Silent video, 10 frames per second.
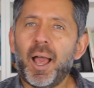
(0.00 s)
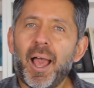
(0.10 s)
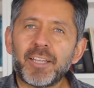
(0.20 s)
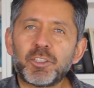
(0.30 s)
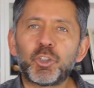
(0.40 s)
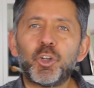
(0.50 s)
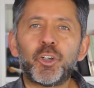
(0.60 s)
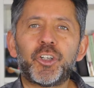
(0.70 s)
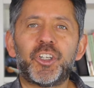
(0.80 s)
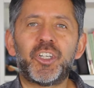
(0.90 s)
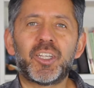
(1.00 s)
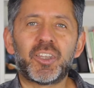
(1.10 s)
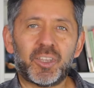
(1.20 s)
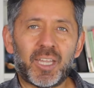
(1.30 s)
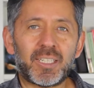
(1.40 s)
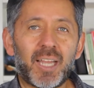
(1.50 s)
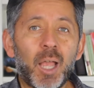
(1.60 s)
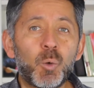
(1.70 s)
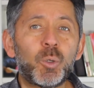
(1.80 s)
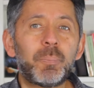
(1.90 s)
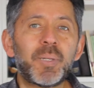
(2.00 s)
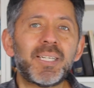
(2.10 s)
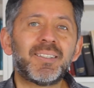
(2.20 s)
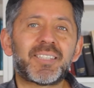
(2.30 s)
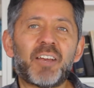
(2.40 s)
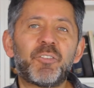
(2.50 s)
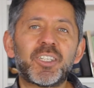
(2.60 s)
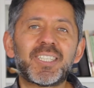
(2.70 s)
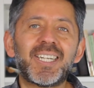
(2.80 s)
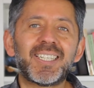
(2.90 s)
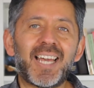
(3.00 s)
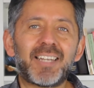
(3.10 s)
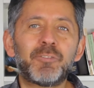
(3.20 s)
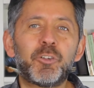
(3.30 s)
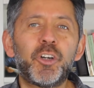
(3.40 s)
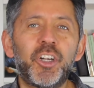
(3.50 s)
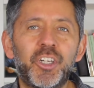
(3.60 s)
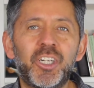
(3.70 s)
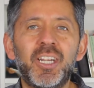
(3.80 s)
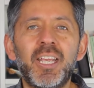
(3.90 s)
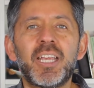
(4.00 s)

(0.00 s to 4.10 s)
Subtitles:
I told her that I would build a vertical garden for her